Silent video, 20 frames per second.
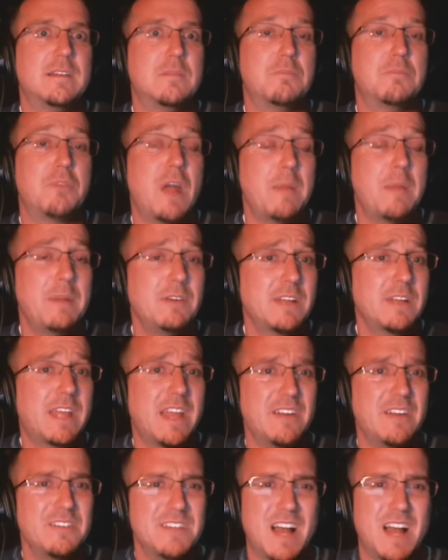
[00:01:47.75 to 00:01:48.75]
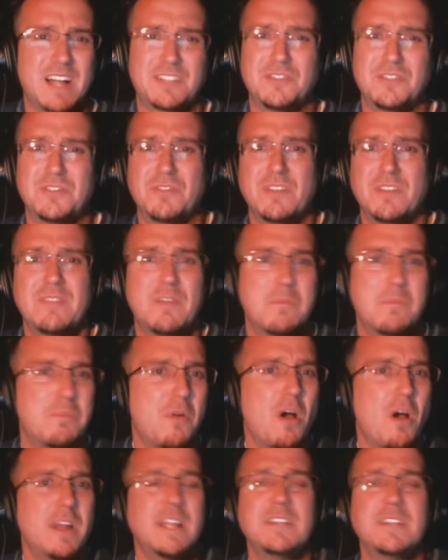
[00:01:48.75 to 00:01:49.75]
primary care doctors are even
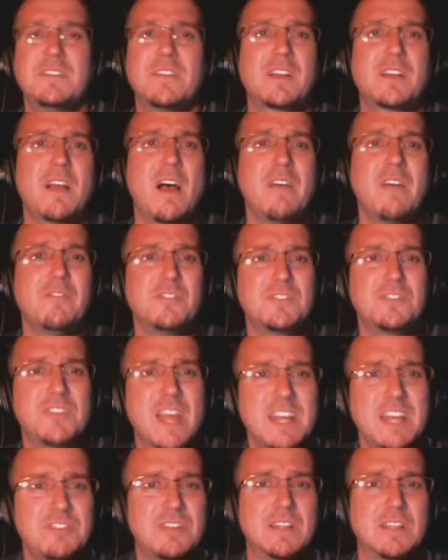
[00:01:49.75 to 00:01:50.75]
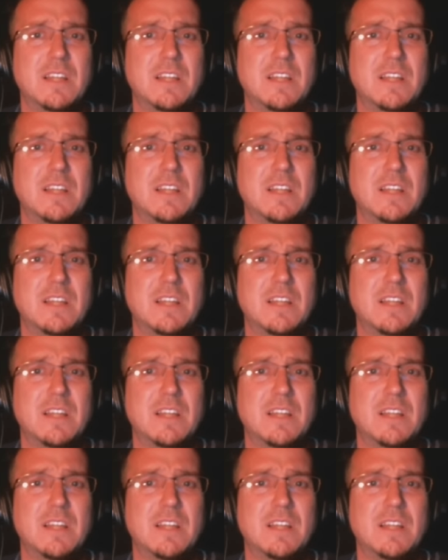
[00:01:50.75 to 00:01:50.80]
brought into the conversation,